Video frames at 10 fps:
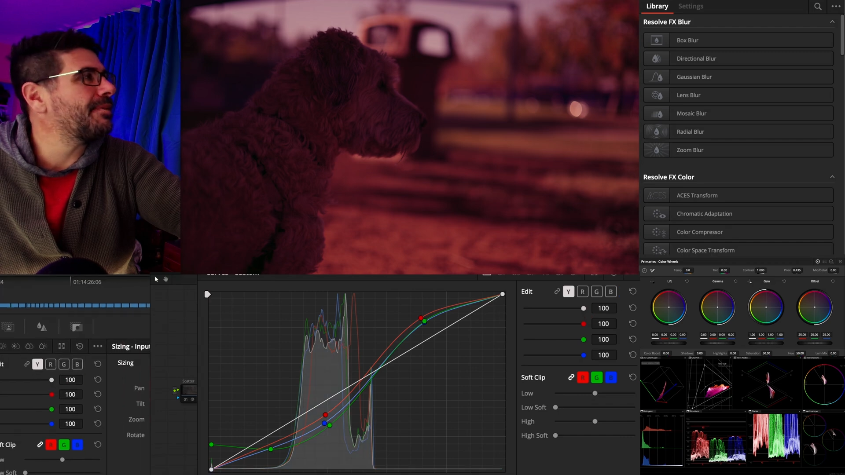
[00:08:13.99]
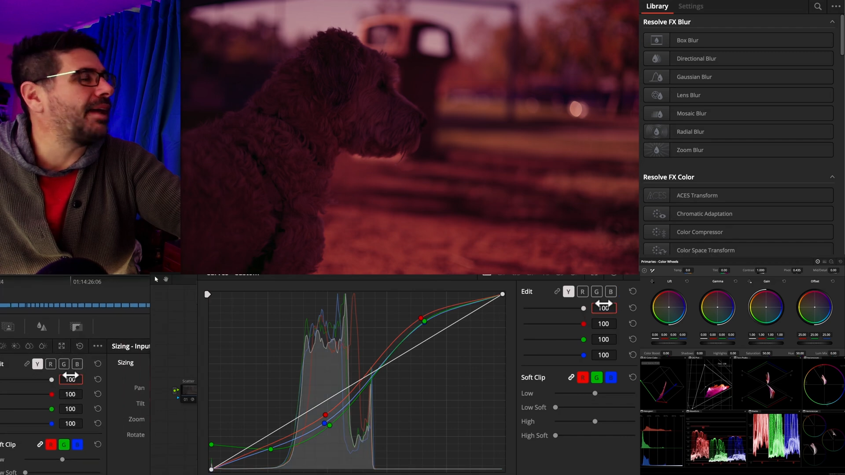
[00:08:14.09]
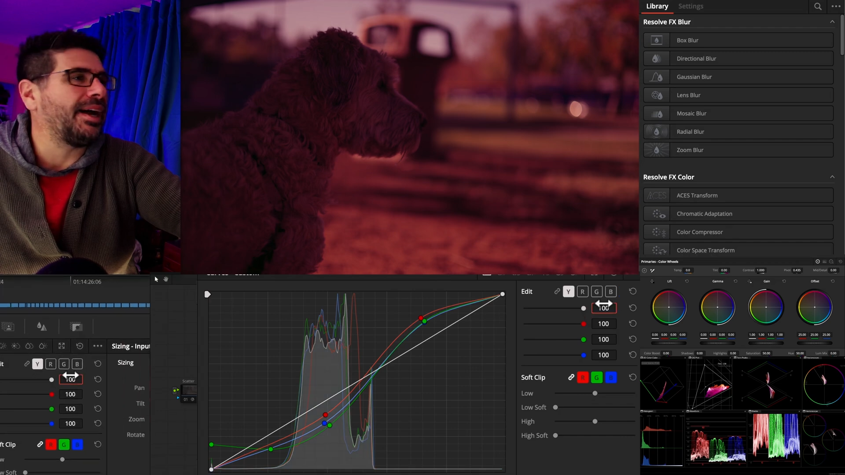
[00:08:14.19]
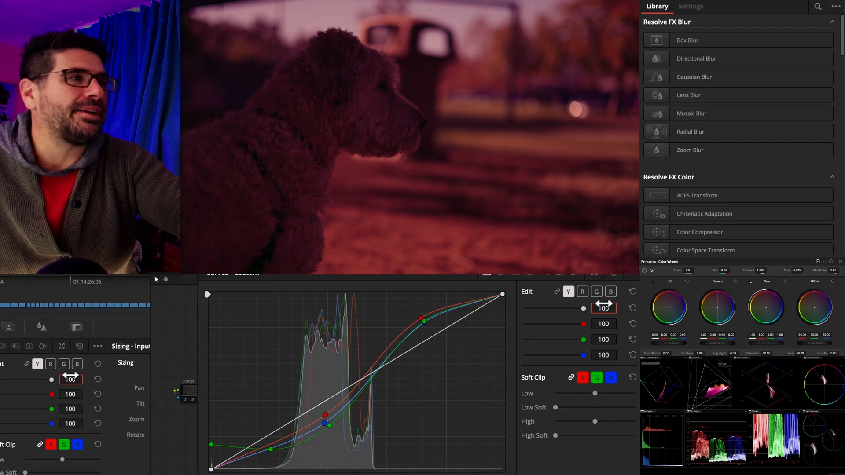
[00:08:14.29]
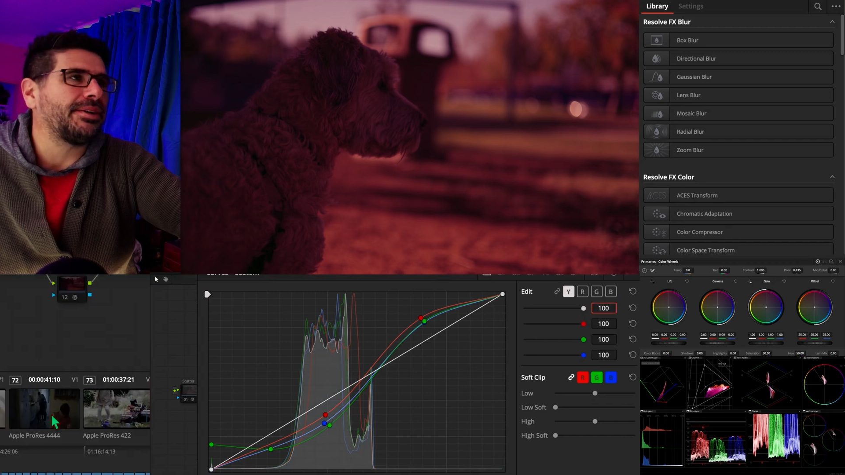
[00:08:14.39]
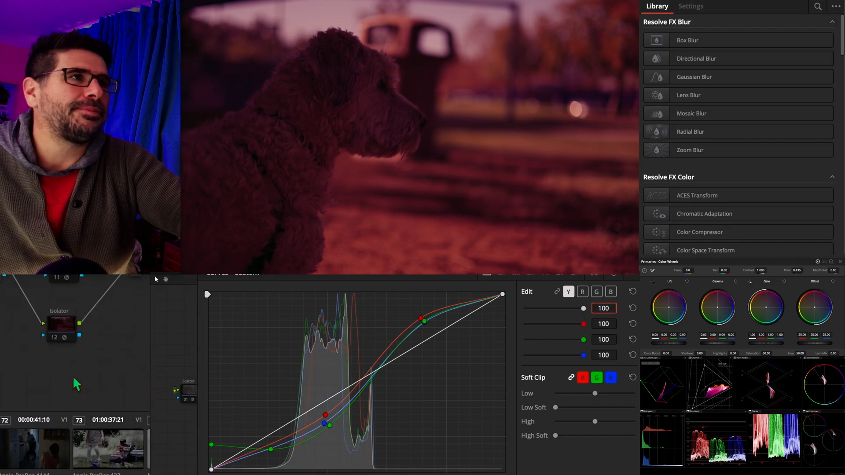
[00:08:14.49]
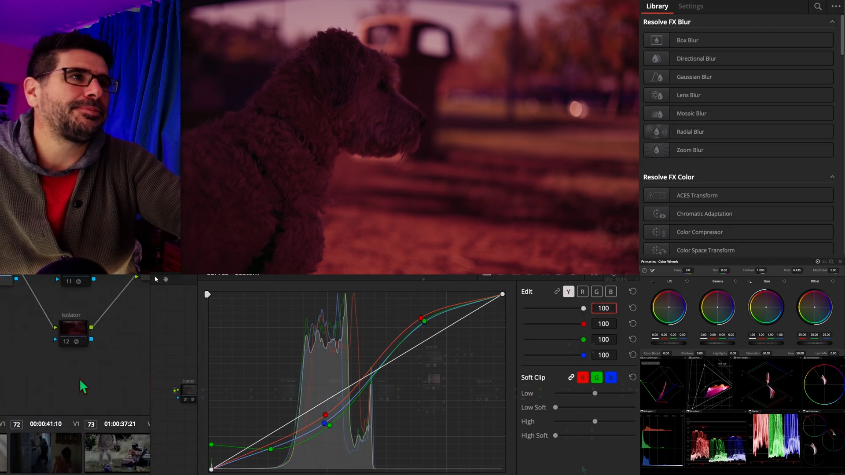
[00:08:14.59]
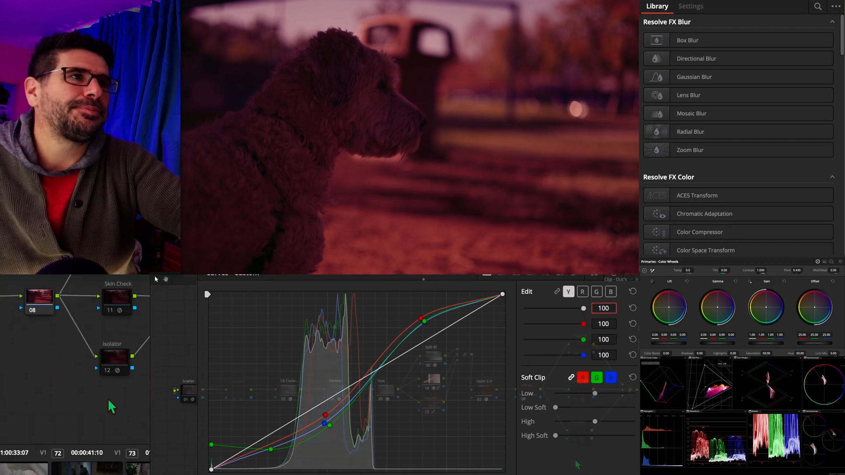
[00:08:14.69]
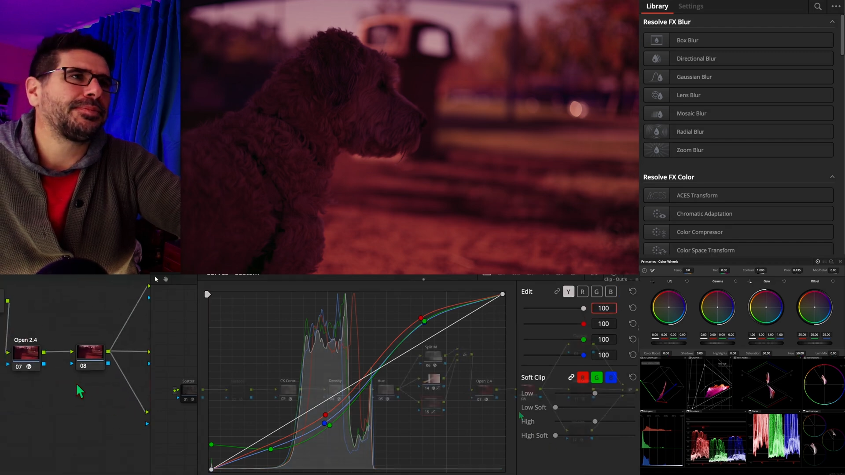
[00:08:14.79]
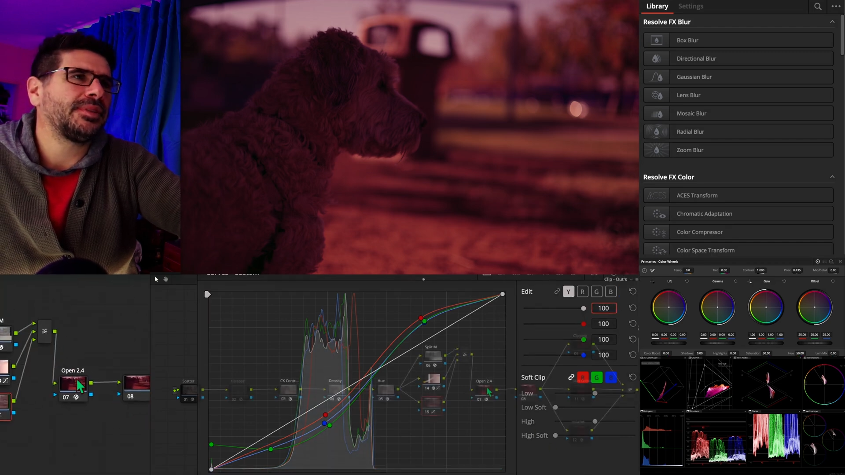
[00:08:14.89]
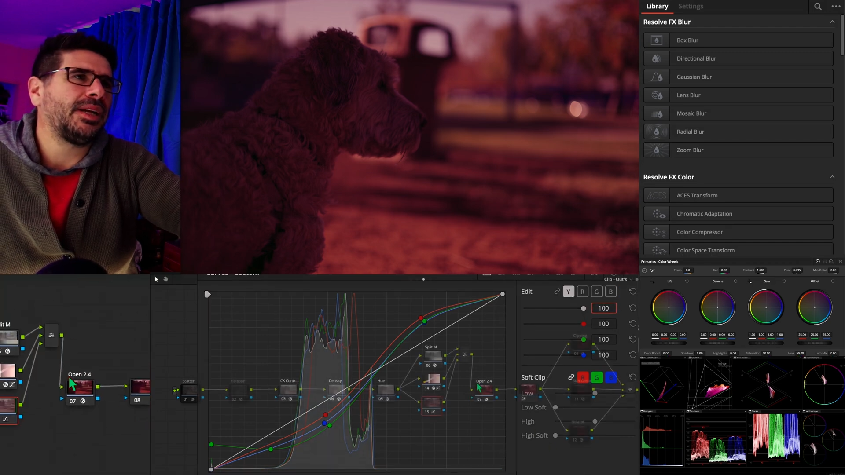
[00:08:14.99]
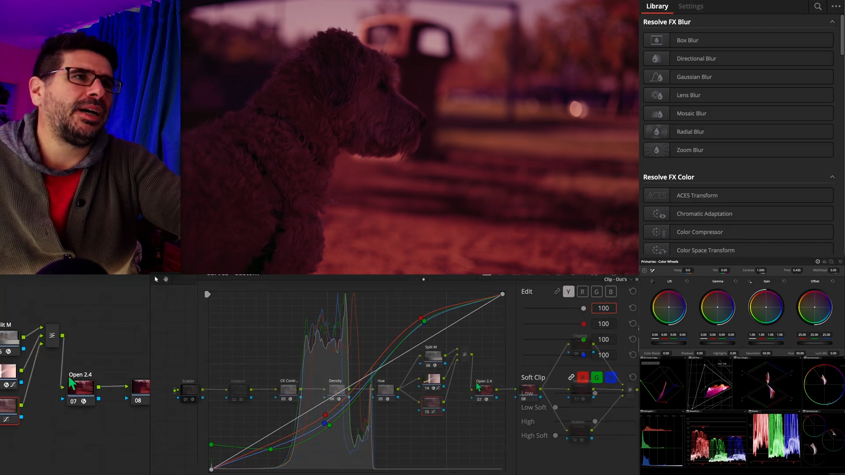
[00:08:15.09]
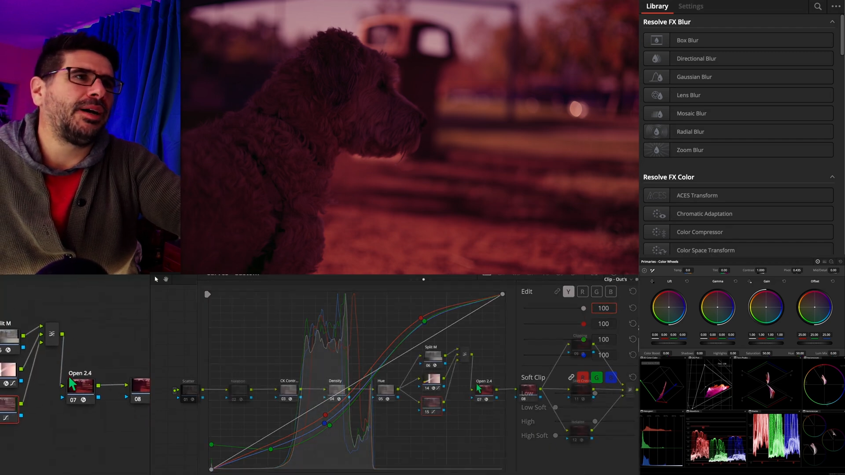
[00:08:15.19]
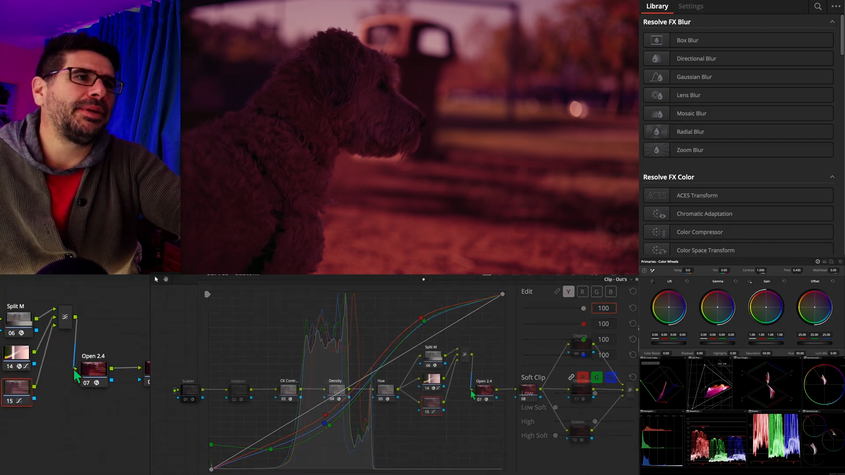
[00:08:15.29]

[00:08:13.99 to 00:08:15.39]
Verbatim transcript: I don't know. Uh,